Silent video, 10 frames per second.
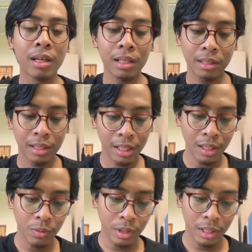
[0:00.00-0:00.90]
The
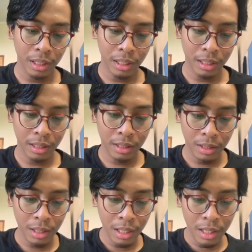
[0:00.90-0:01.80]
second question is,
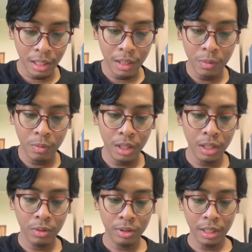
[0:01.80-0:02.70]
can we
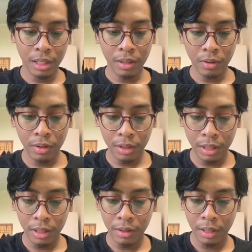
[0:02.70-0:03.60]
use an
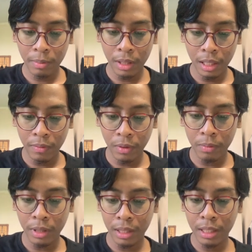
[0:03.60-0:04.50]
ordinary
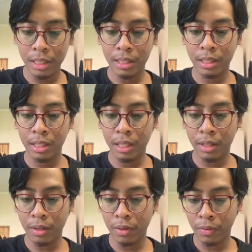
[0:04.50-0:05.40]
millivoltmeter instead
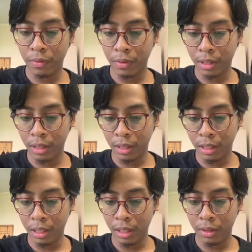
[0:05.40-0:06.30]
of
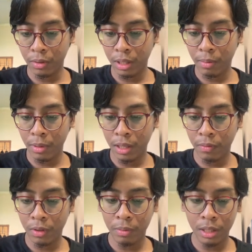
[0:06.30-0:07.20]
electronic
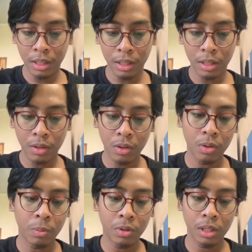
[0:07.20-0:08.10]
millivoltmeter or
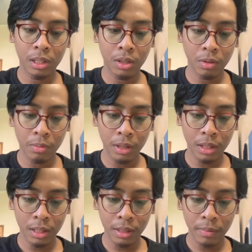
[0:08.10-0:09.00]

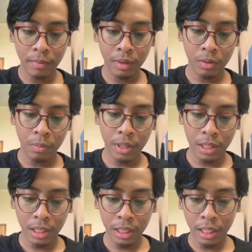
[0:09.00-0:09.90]
potentiometer to
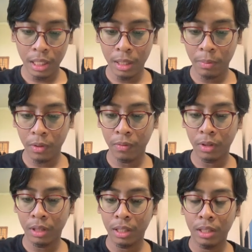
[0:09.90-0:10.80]
measure the inner probe
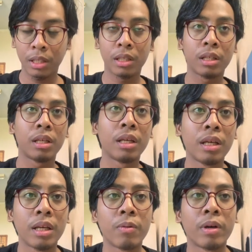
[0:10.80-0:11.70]
voltage,
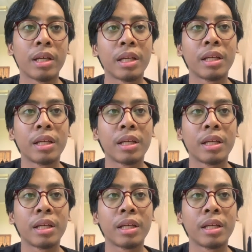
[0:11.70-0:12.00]
and why?